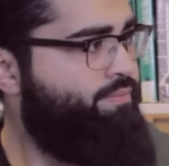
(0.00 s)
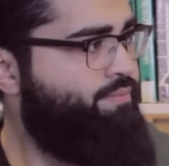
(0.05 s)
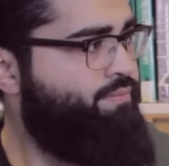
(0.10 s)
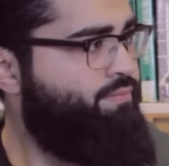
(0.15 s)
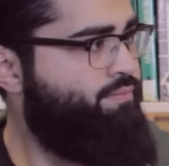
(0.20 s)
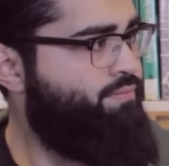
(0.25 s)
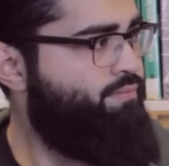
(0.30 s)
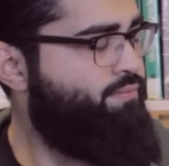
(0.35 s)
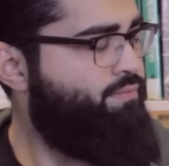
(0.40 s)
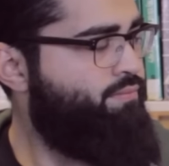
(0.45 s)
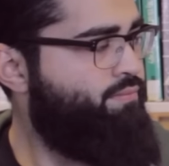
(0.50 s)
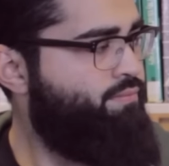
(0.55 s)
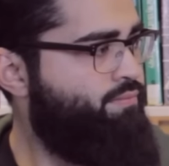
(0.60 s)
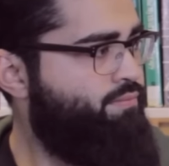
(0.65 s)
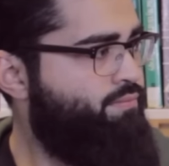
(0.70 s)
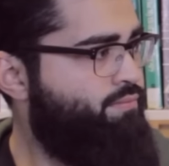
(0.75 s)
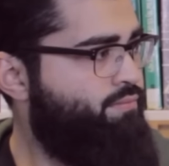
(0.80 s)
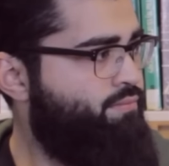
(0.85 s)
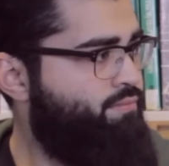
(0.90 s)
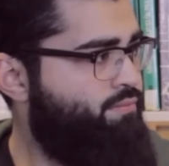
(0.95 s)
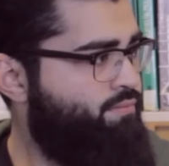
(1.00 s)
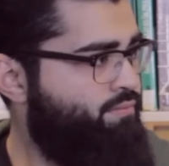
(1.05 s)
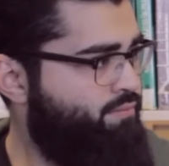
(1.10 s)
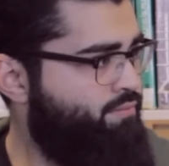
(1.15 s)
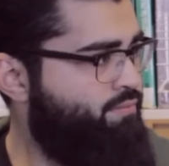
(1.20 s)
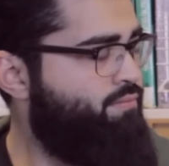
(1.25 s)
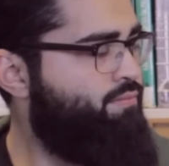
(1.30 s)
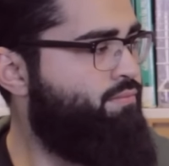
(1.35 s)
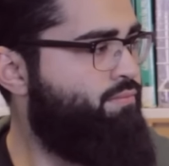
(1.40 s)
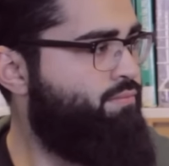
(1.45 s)

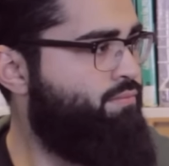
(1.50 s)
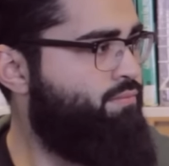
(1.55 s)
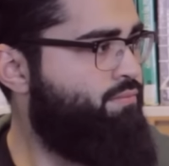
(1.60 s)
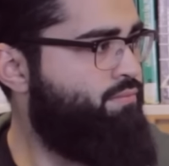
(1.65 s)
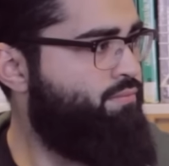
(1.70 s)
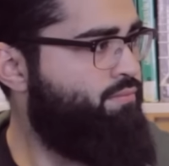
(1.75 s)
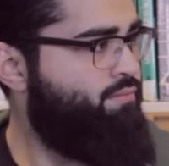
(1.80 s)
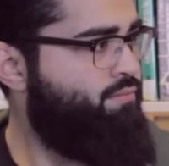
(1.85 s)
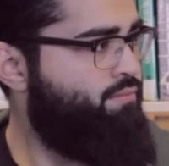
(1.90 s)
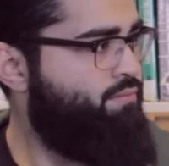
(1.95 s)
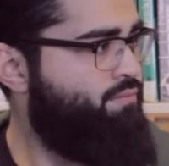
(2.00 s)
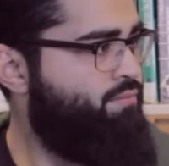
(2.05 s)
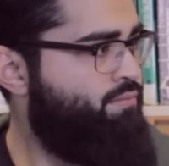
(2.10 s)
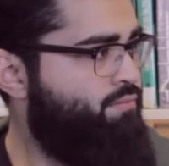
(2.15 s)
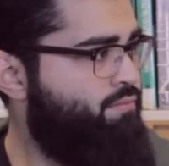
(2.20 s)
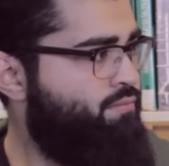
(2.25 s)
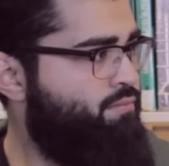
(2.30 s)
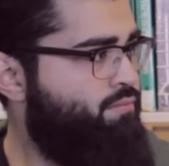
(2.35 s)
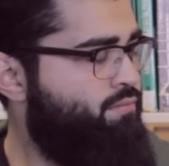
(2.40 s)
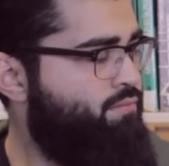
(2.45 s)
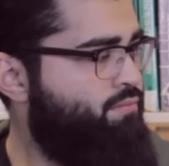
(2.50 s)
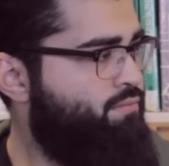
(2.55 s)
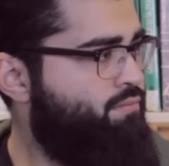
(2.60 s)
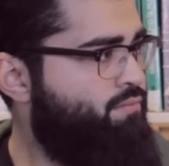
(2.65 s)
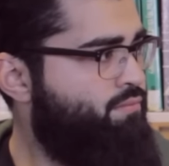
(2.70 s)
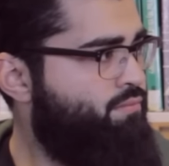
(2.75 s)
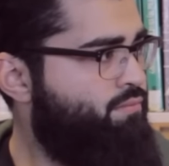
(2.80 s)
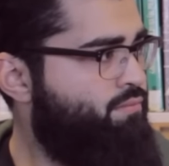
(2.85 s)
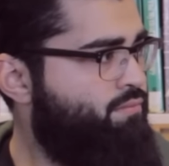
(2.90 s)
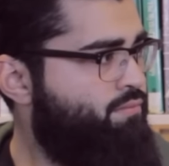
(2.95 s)

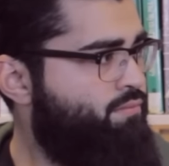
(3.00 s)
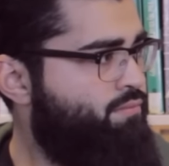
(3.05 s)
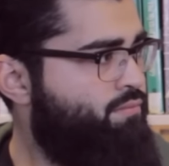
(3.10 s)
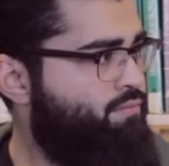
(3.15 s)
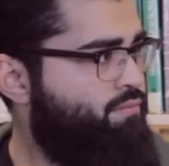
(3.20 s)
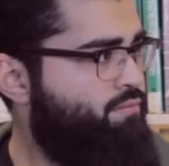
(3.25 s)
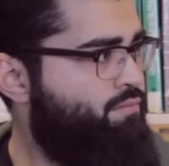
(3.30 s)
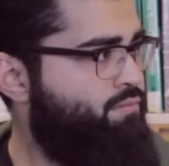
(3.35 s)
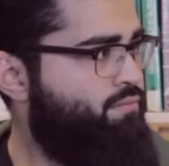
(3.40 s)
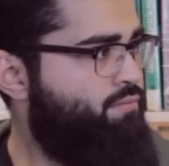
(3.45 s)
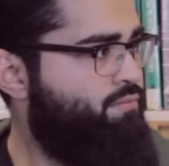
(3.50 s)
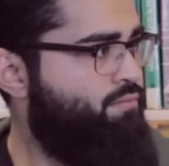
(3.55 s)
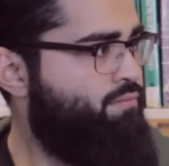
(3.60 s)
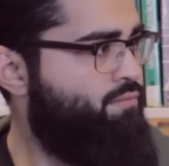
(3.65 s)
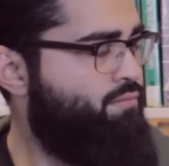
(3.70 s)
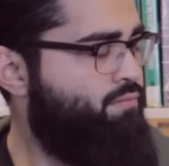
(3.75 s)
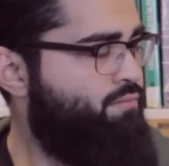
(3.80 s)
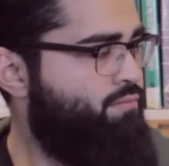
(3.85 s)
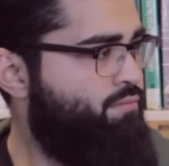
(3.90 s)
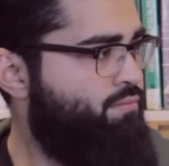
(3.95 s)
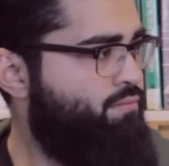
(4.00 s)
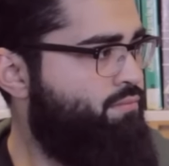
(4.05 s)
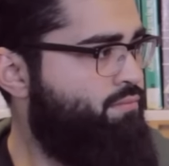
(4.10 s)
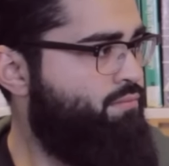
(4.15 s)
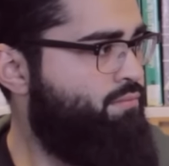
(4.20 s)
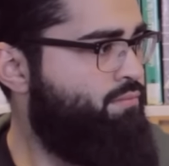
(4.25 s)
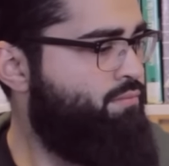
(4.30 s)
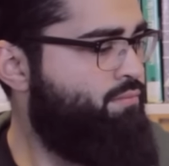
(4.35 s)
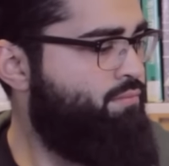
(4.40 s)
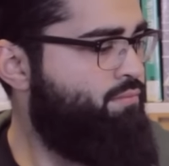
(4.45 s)

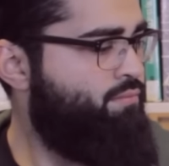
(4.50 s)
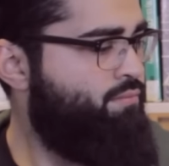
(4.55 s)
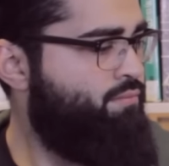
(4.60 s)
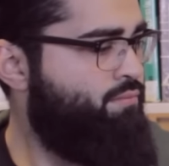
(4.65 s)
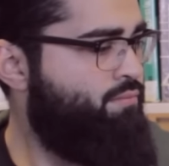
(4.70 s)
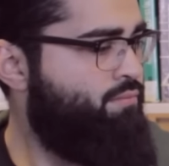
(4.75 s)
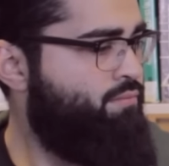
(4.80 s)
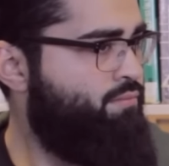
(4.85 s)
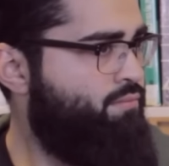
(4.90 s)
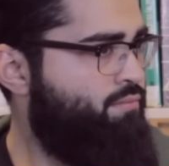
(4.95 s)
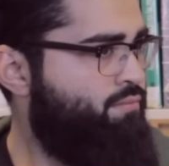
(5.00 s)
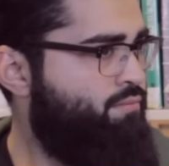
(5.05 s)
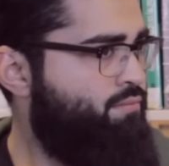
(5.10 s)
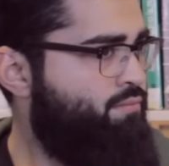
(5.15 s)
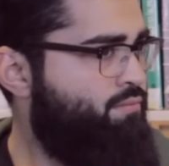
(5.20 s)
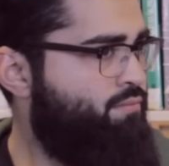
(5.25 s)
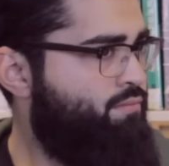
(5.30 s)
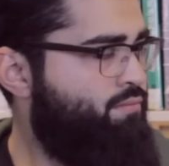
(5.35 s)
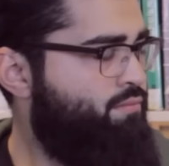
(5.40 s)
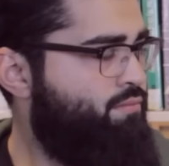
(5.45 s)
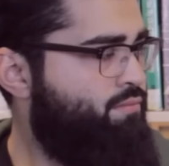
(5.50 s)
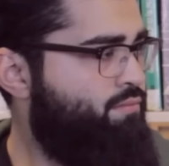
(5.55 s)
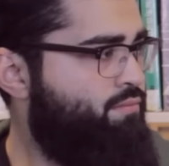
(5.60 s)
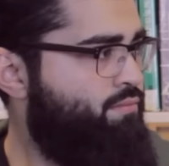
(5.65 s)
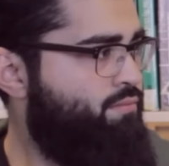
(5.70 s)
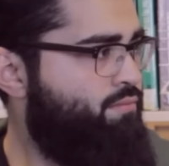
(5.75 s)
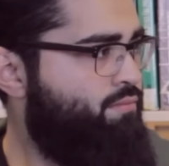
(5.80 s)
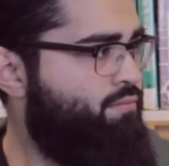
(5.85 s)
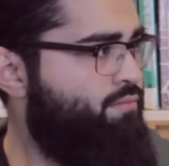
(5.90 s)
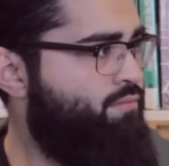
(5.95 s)

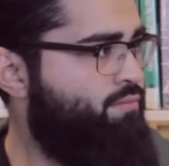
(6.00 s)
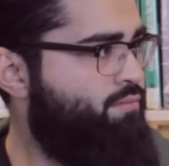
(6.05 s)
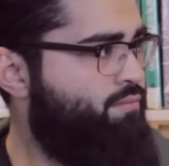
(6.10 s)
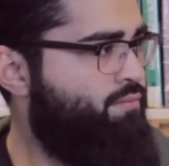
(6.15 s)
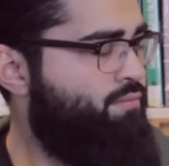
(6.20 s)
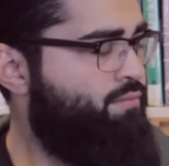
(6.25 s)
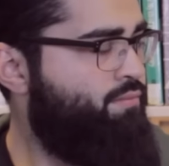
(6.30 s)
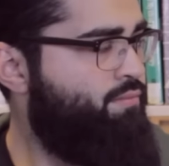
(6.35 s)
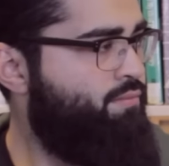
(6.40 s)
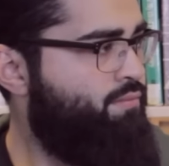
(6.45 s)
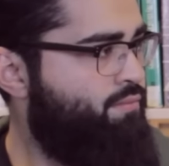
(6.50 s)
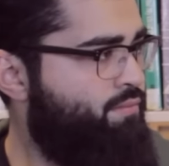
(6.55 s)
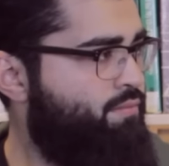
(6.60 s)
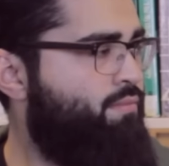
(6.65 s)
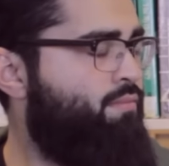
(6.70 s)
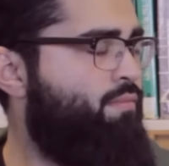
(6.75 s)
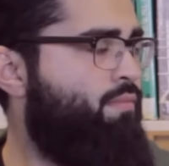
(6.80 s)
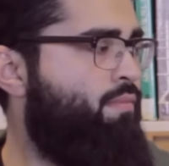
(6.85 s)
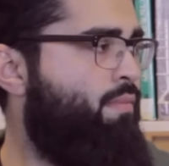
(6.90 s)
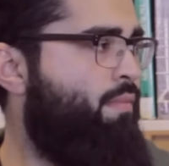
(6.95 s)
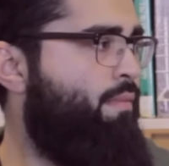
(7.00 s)
[no speech]